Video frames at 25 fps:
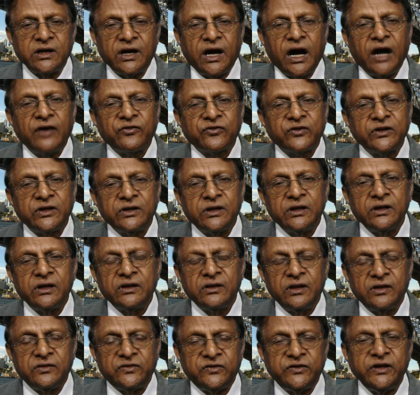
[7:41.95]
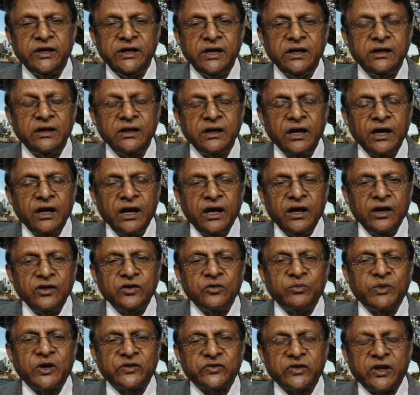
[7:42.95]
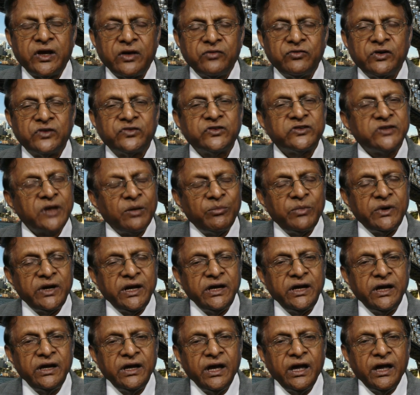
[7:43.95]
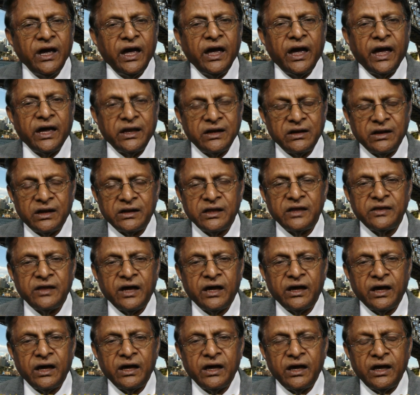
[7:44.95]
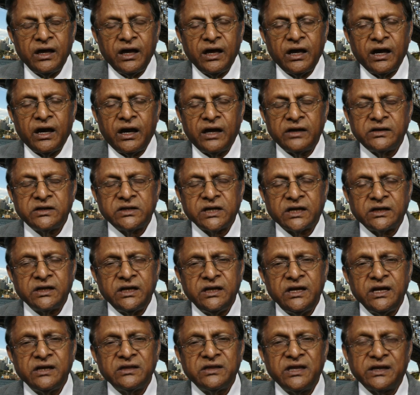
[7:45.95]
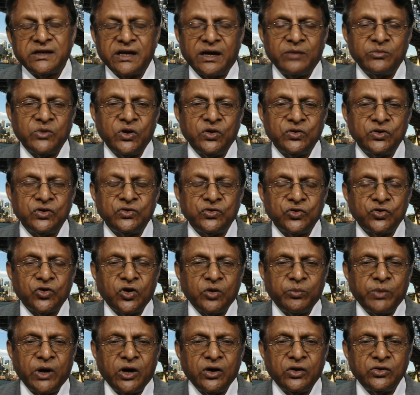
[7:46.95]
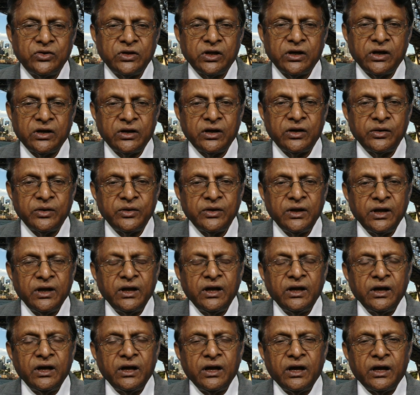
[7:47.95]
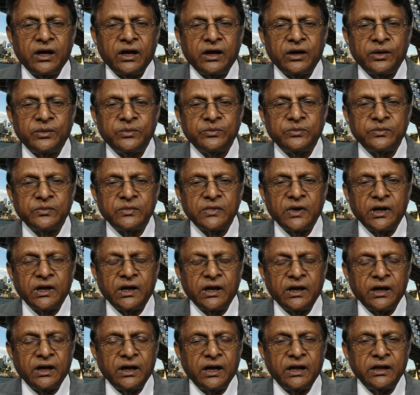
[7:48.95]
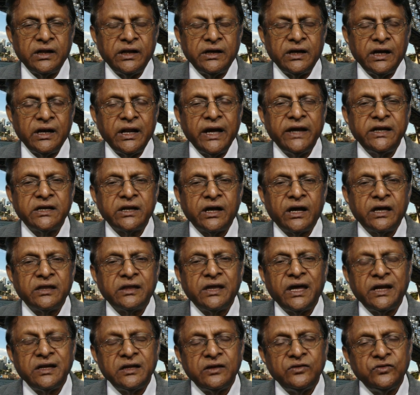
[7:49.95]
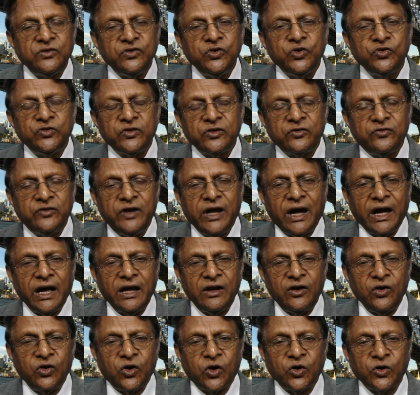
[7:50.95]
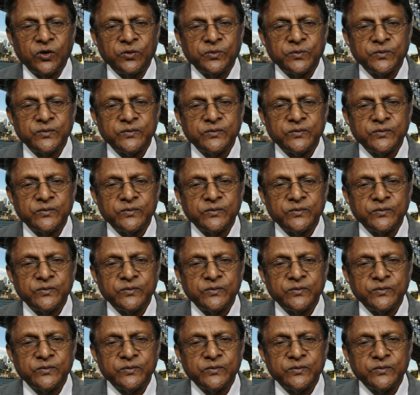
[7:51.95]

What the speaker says: After the scene, you must have a summary and another technique that I'm going to talk about a little later, and that is use of dialogue.